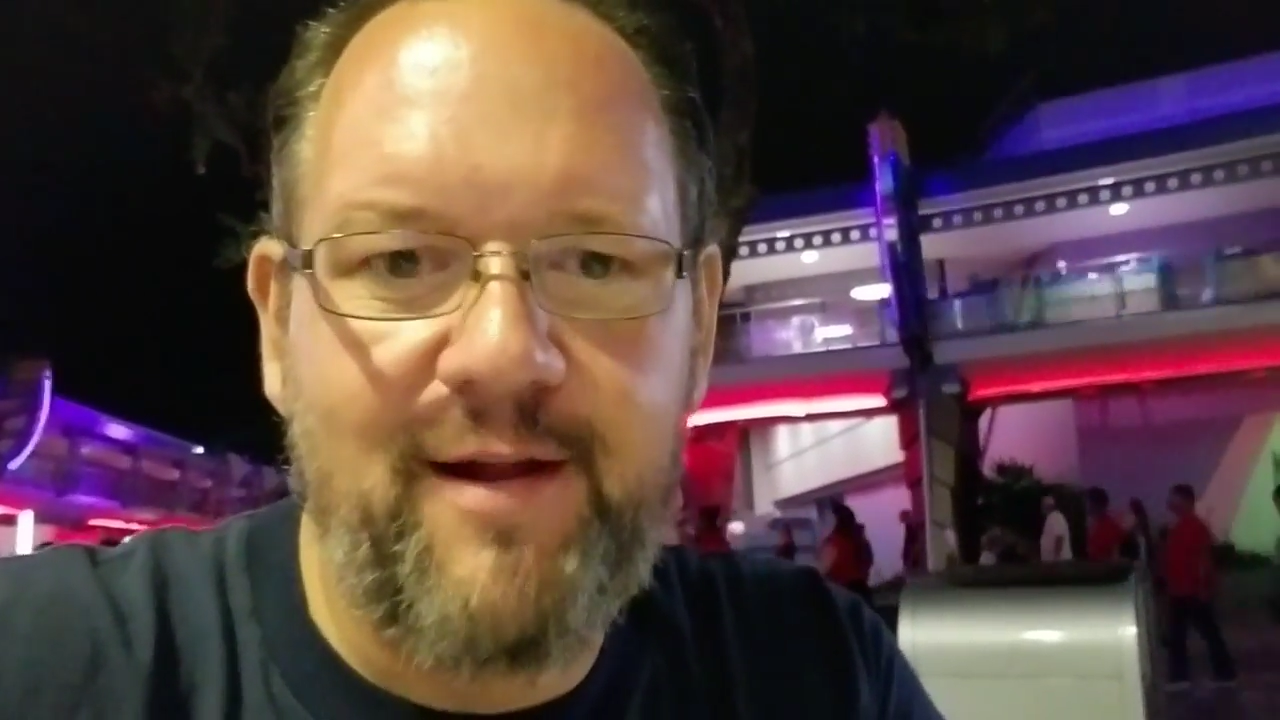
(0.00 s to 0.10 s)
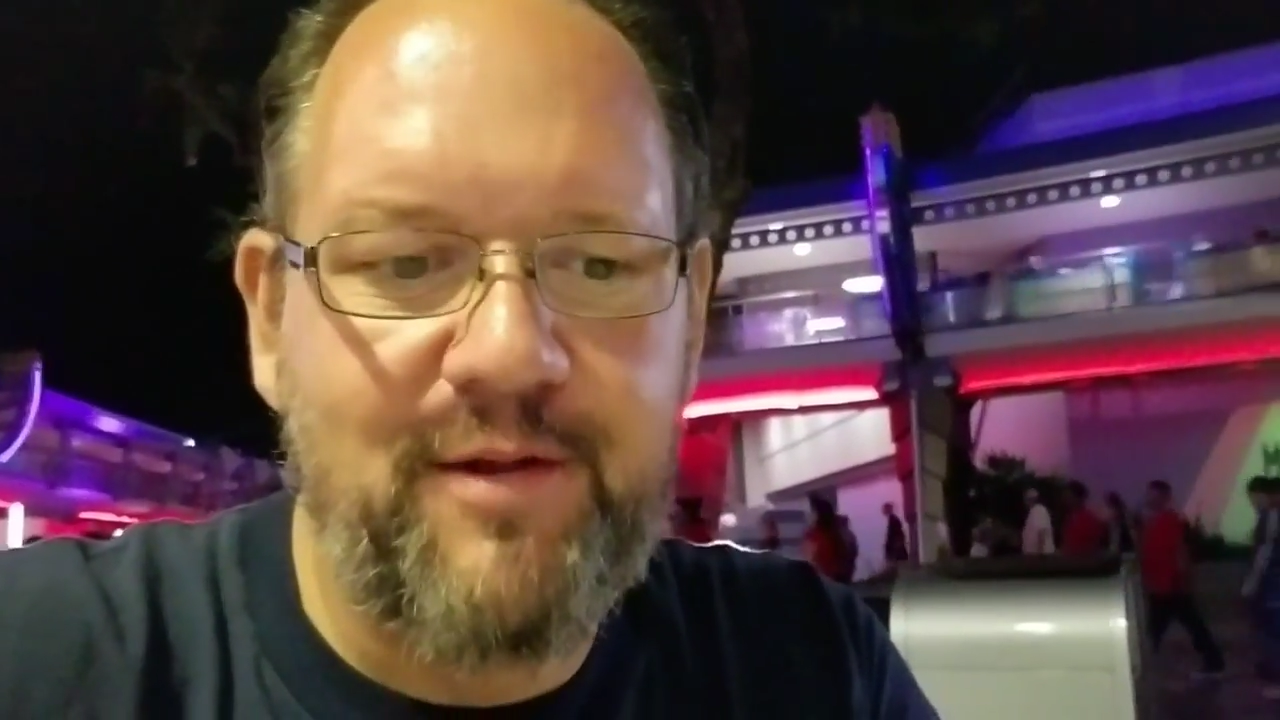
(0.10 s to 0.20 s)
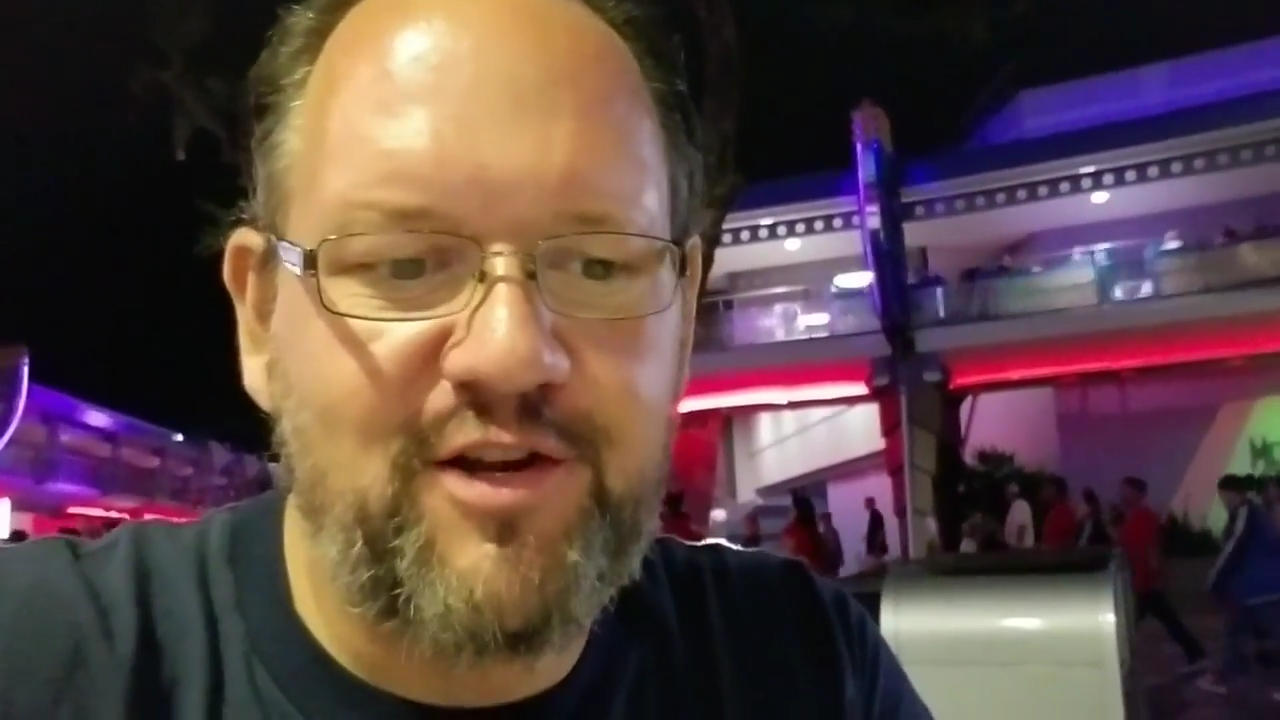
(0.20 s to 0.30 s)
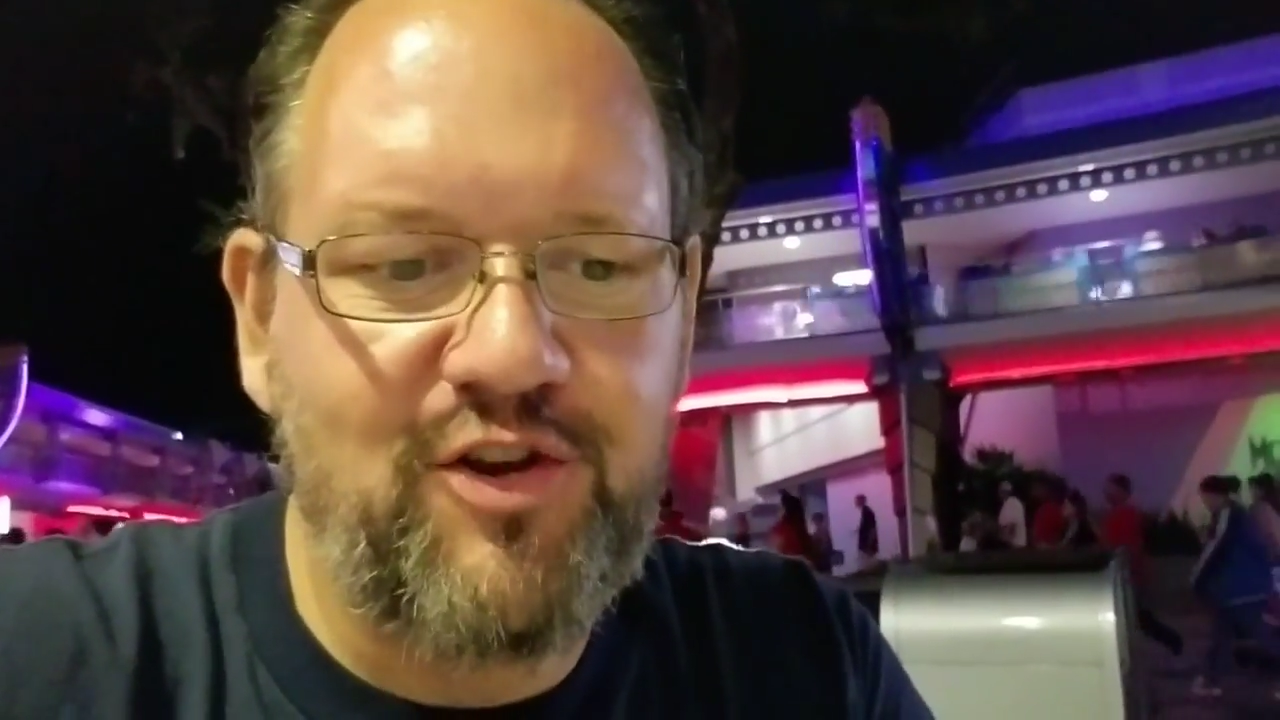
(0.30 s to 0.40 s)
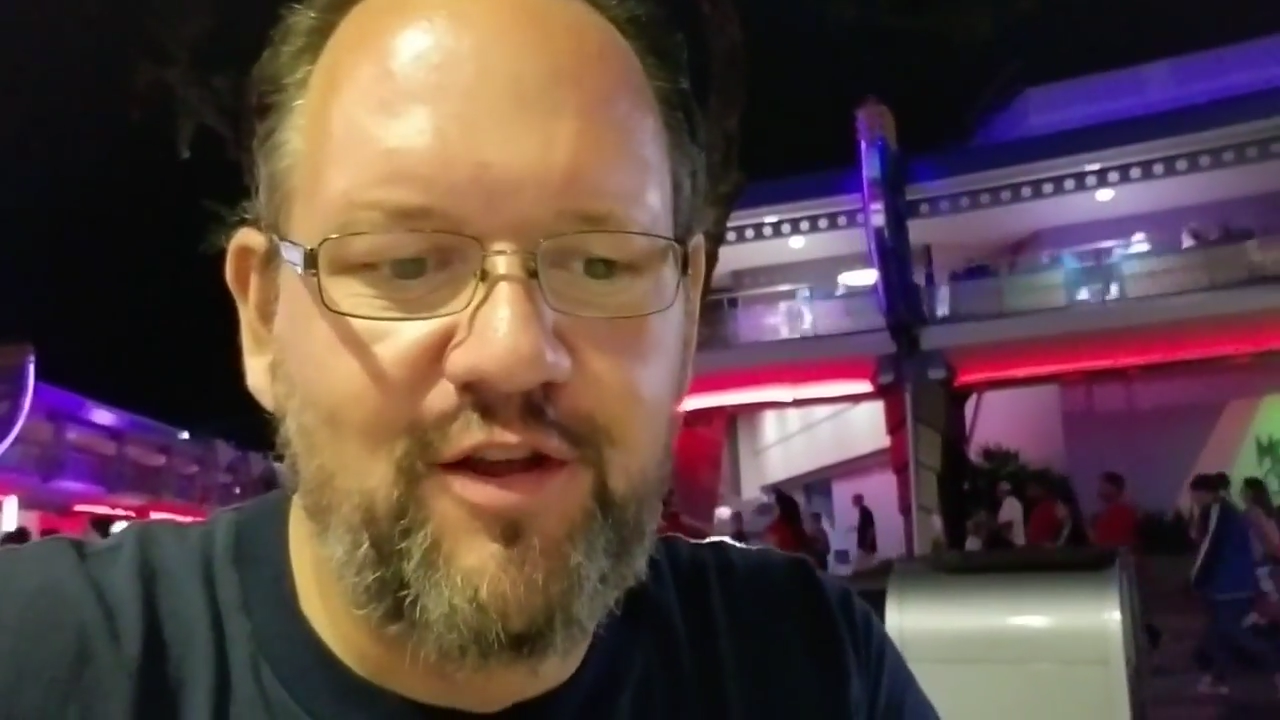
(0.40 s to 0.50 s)
I'm
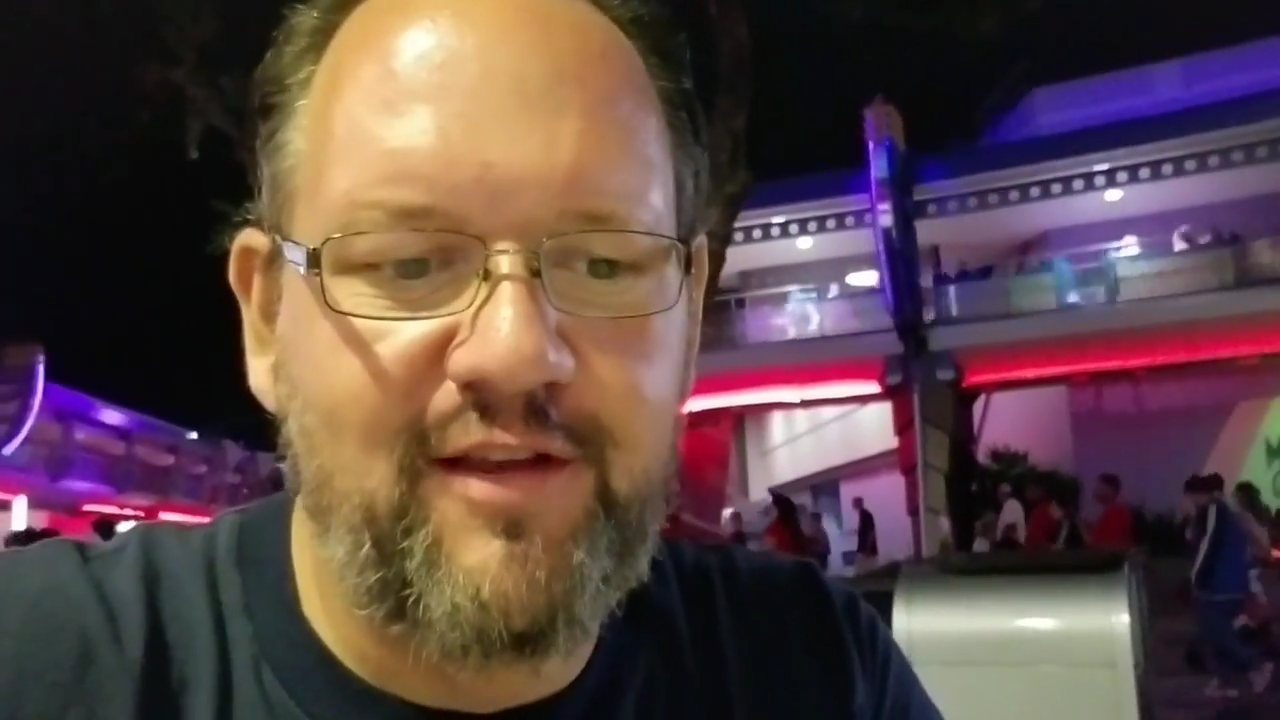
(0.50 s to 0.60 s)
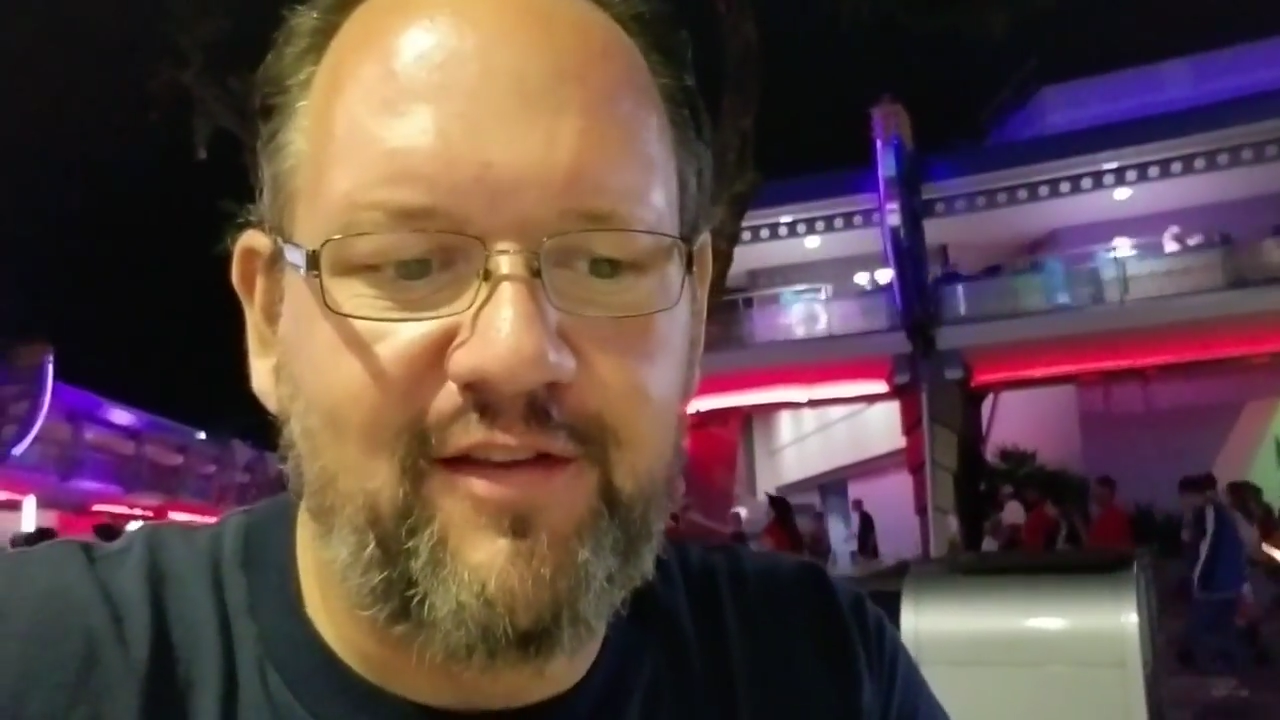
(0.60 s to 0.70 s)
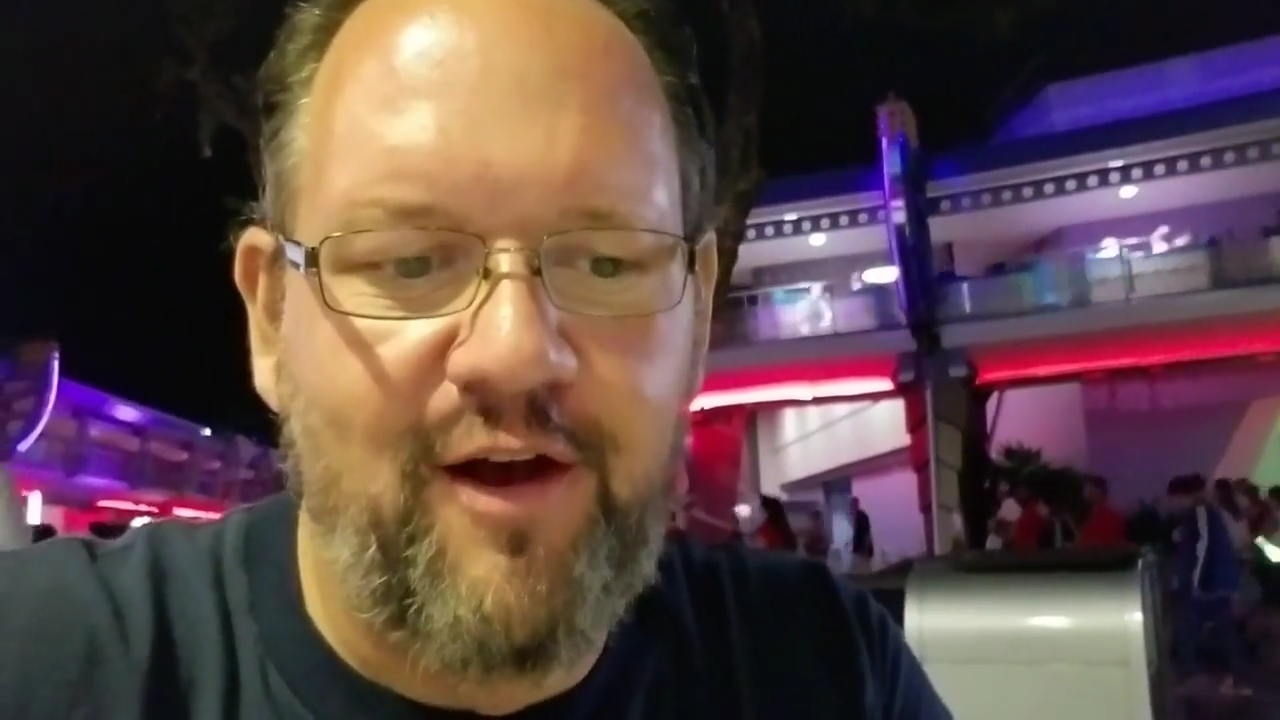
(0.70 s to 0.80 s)
going to show you this